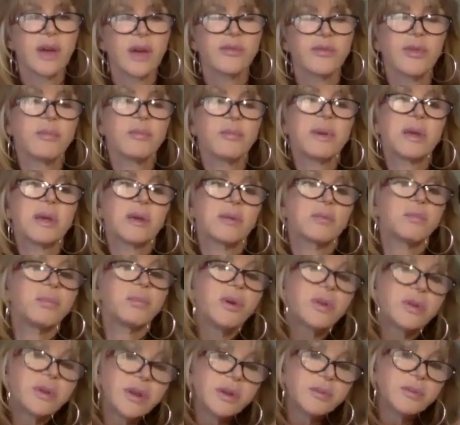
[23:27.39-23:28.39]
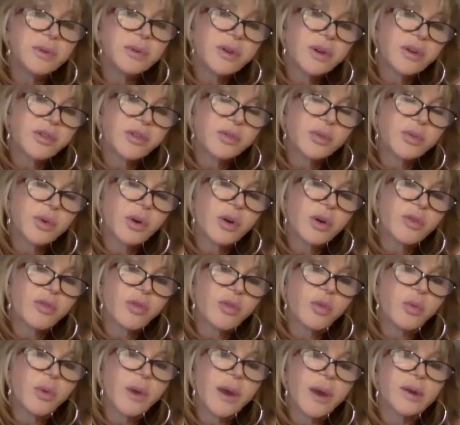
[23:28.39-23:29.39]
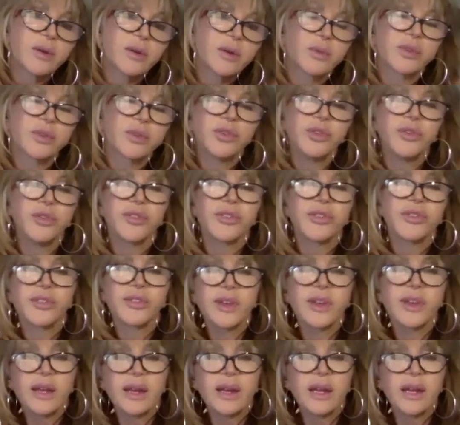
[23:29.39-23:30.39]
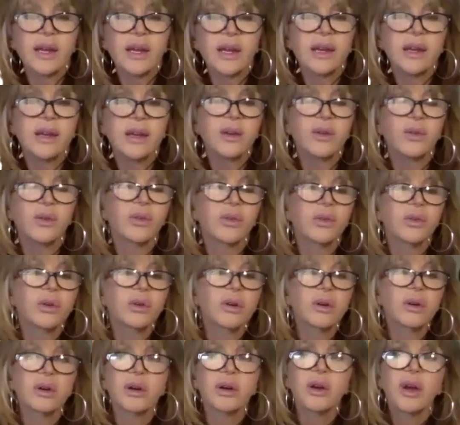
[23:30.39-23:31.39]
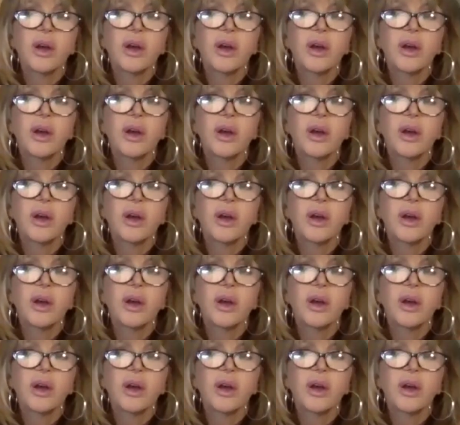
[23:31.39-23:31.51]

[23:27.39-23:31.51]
from being bullied because we're overweight or we're too skinny, or